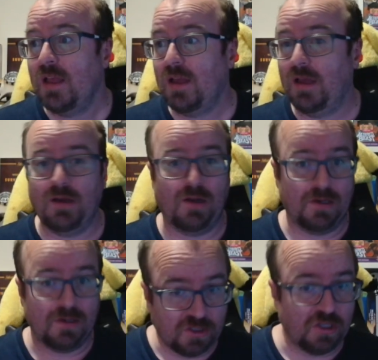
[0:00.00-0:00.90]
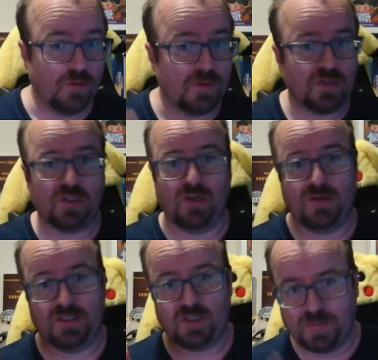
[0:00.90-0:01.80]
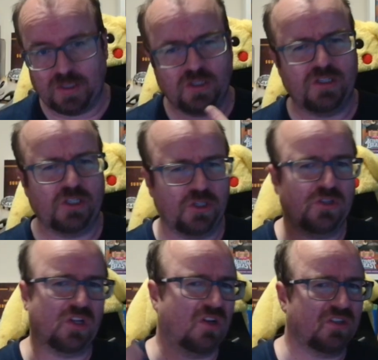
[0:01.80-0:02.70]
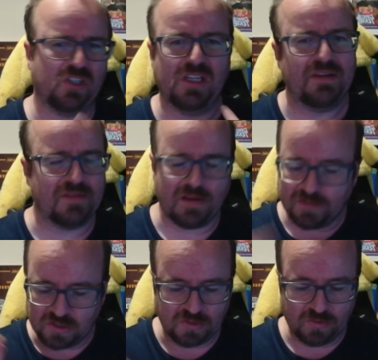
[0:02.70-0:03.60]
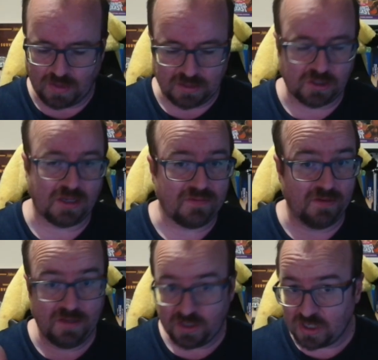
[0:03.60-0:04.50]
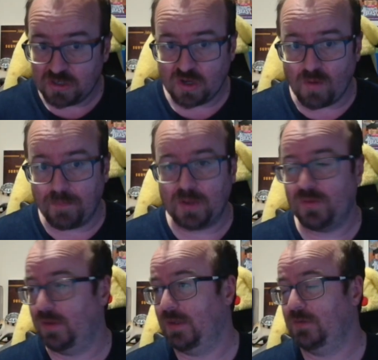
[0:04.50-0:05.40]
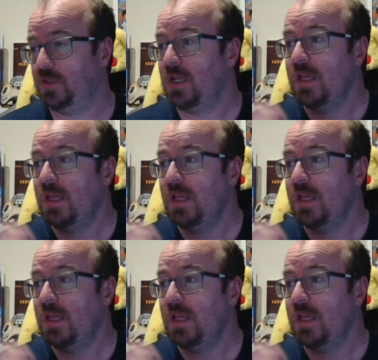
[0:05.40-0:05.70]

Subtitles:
I like steelbooks, I like special editions, I like sleeve covers and all that stuff. And this has got both of those.